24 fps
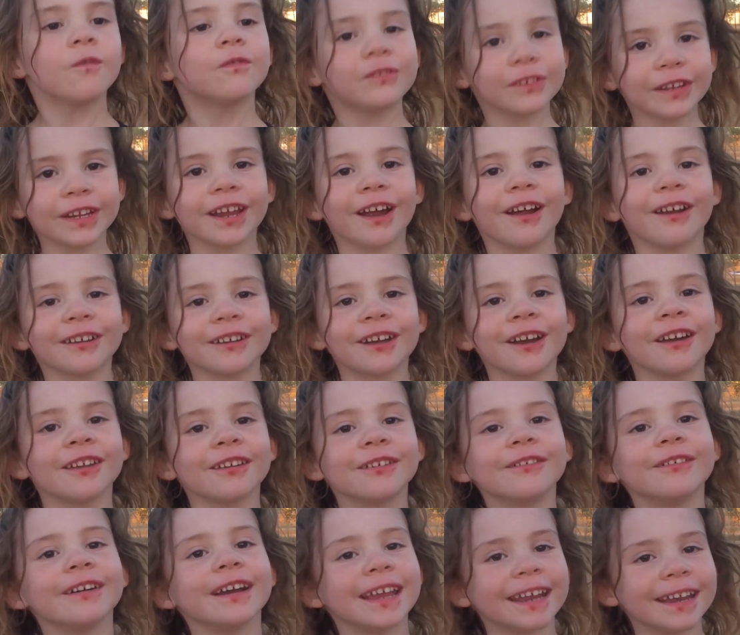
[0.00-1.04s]
We are
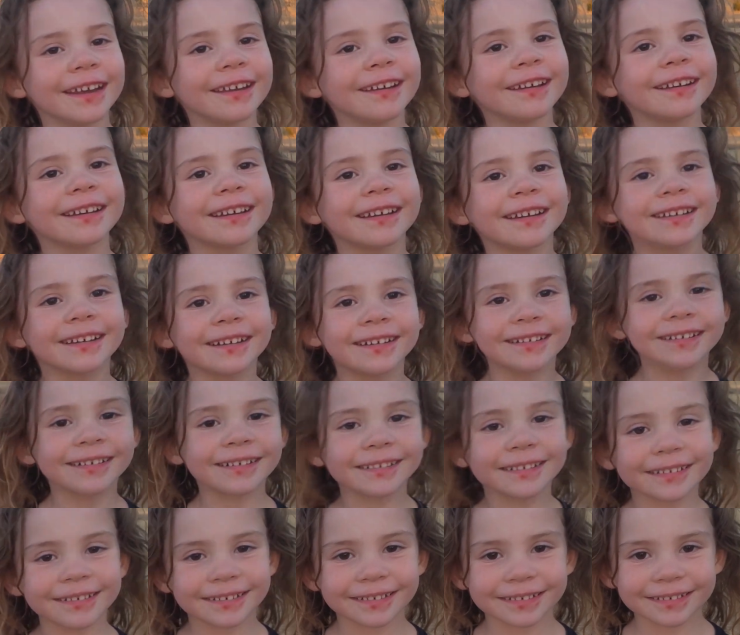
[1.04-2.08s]
gonna win. You
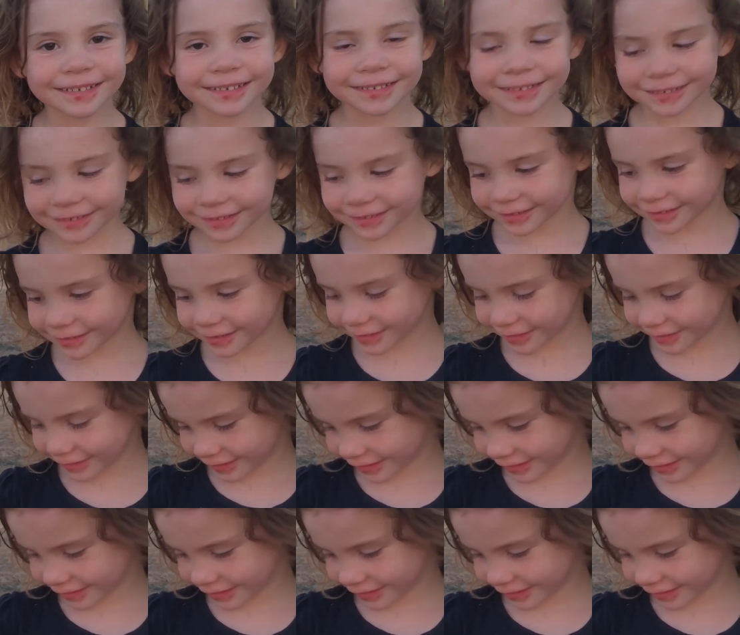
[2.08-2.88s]
have it. You heard it